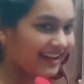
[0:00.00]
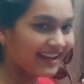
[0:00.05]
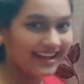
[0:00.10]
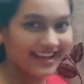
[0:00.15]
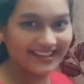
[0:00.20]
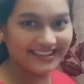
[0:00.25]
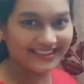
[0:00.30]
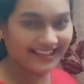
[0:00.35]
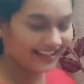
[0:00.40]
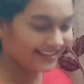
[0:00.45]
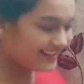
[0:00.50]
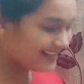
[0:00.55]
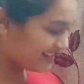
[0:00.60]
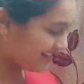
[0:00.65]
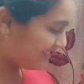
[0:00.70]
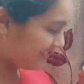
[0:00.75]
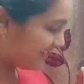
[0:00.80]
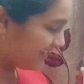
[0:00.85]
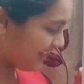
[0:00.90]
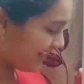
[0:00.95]
And that's
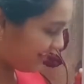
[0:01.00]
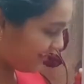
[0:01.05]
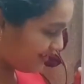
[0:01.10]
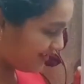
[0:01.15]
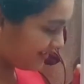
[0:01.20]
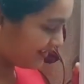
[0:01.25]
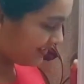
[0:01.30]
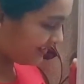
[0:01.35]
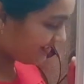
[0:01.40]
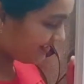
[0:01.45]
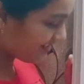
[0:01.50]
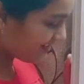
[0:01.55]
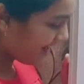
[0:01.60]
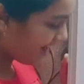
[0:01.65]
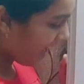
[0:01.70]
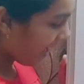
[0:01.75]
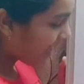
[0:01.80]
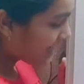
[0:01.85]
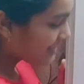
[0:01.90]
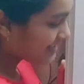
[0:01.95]
it. The answer is
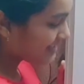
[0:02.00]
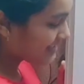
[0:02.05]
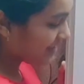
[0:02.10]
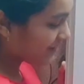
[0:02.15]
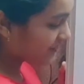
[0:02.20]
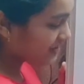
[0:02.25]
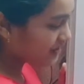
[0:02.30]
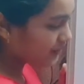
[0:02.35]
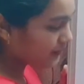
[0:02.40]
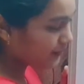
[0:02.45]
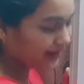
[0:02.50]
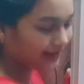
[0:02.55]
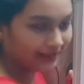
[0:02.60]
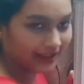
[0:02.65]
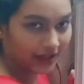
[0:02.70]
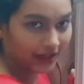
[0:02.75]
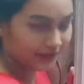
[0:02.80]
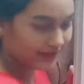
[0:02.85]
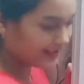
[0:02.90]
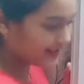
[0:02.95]

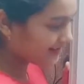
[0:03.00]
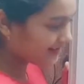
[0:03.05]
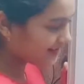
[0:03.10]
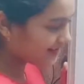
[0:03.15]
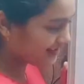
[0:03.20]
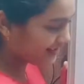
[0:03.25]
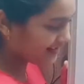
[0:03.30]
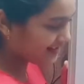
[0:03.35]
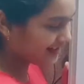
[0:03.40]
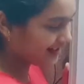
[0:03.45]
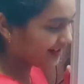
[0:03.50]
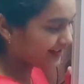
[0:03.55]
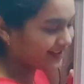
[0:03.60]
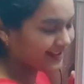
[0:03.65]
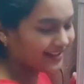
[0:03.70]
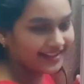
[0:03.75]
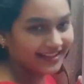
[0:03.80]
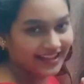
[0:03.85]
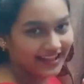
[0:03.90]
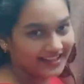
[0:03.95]

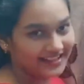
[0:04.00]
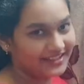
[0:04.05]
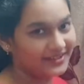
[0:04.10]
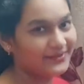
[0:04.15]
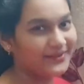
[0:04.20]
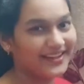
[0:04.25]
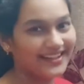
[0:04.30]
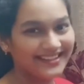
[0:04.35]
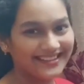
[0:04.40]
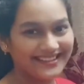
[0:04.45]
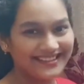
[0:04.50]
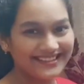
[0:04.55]
71,691.